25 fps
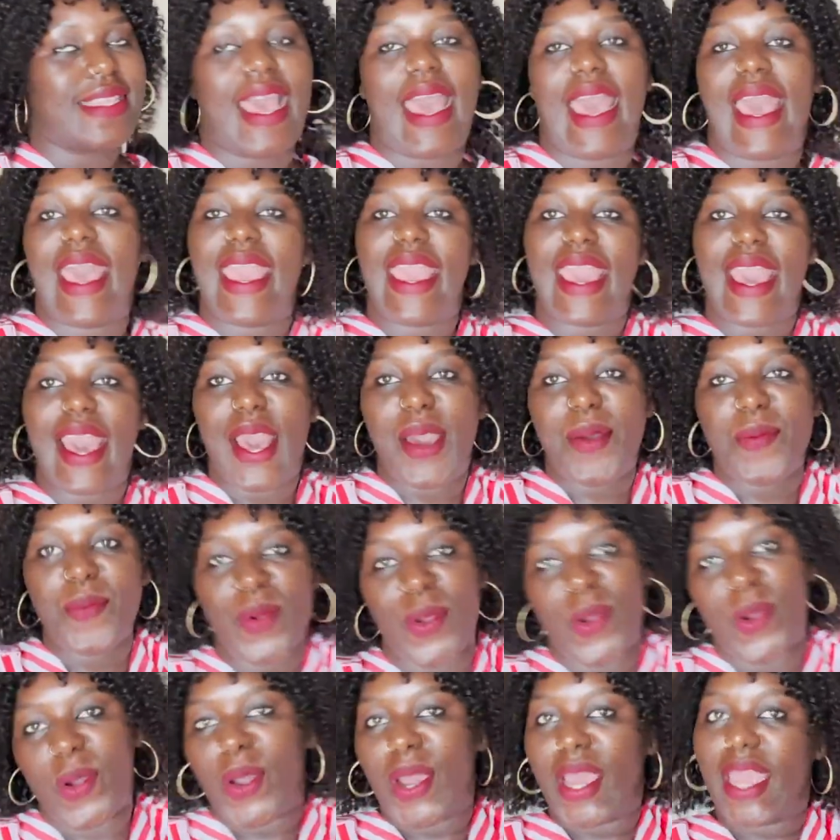I
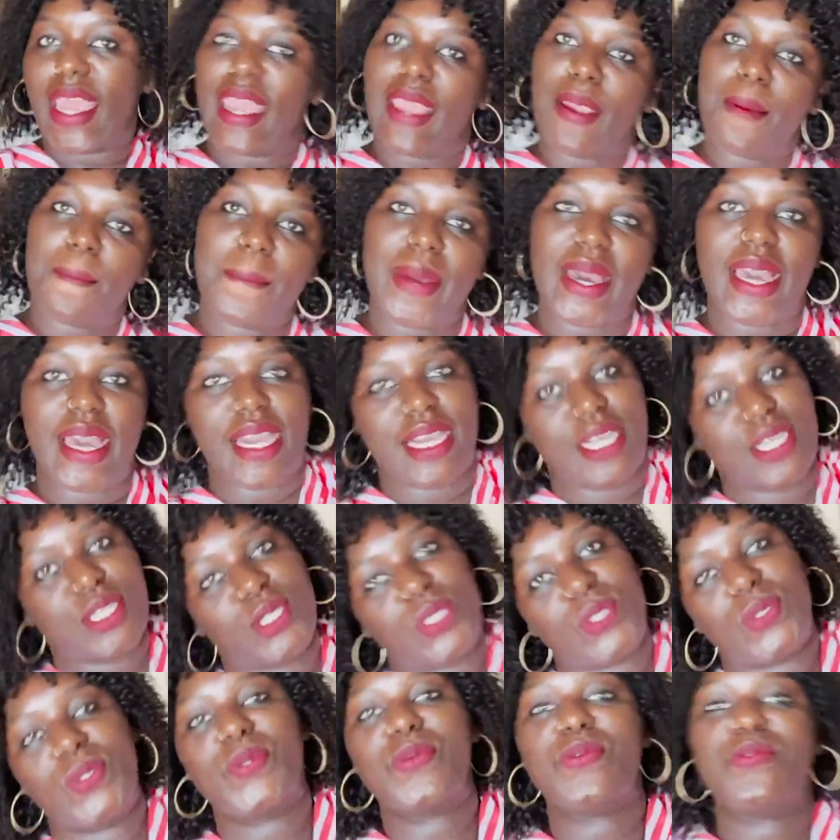am going back
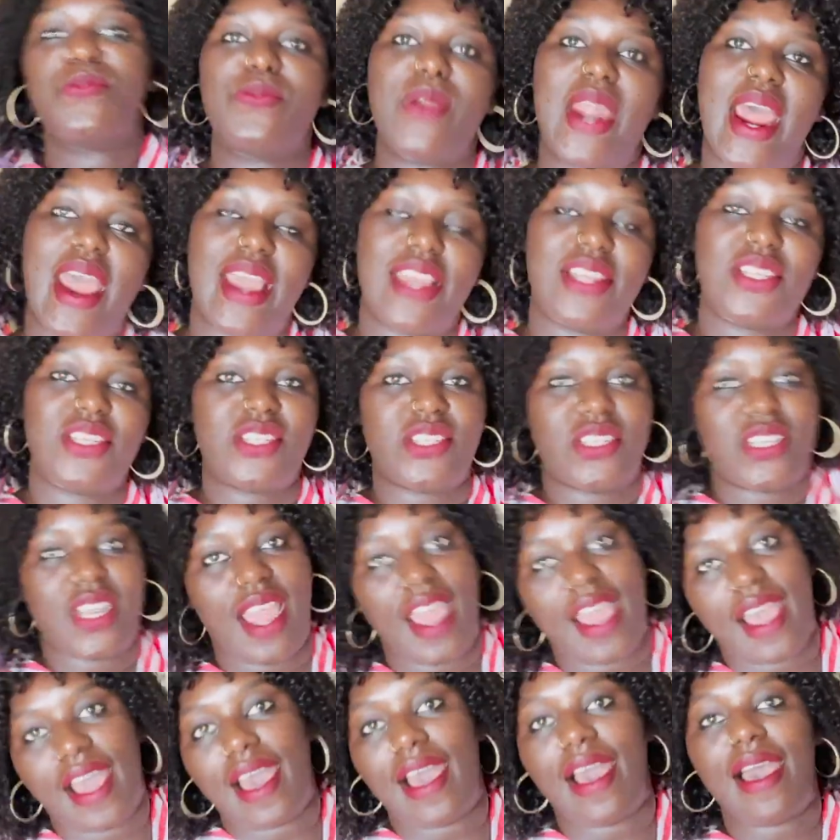to
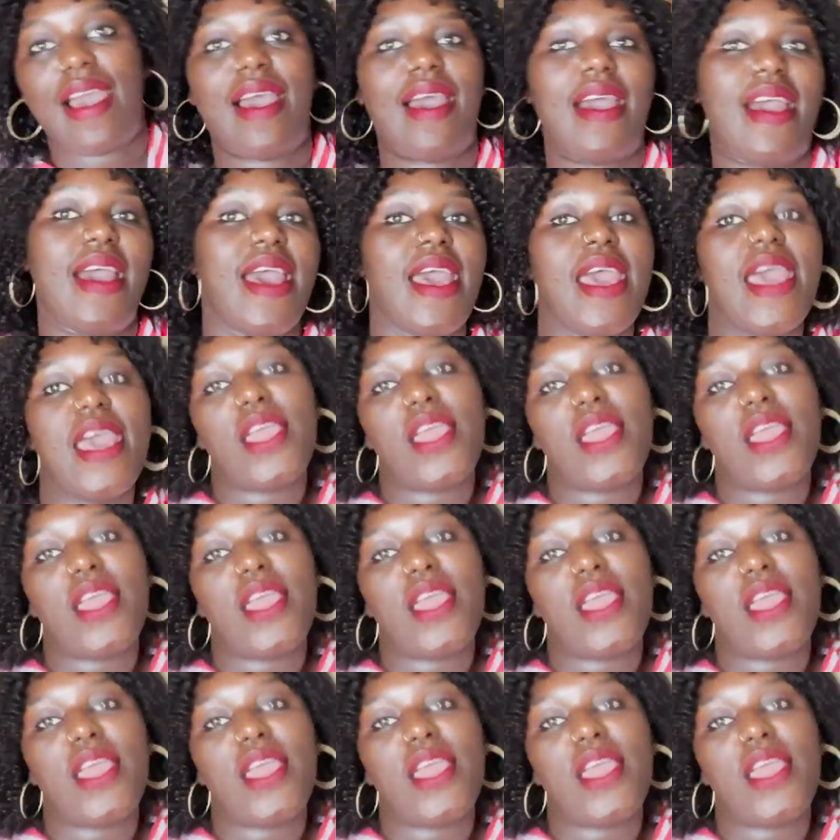Russia.